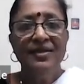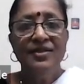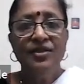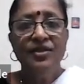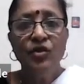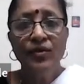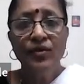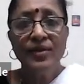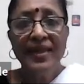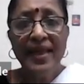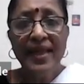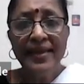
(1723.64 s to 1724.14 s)

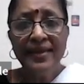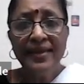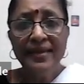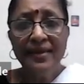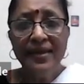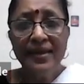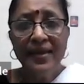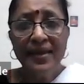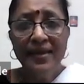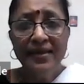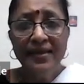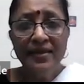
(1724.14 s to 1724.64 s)
So then
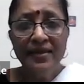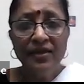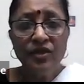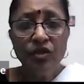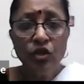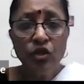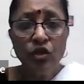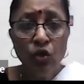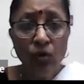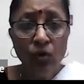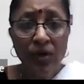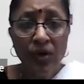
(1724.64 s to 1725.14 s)
in
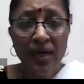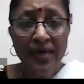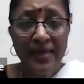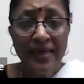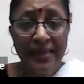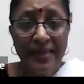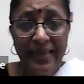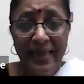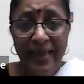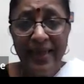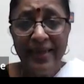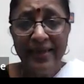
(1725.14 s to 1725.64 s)

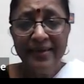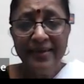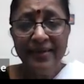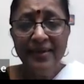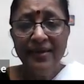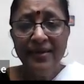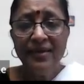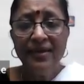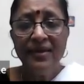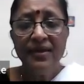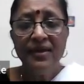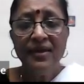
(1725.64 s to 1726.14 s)
Shloka
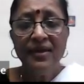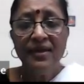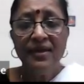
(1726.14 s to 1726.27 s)
10,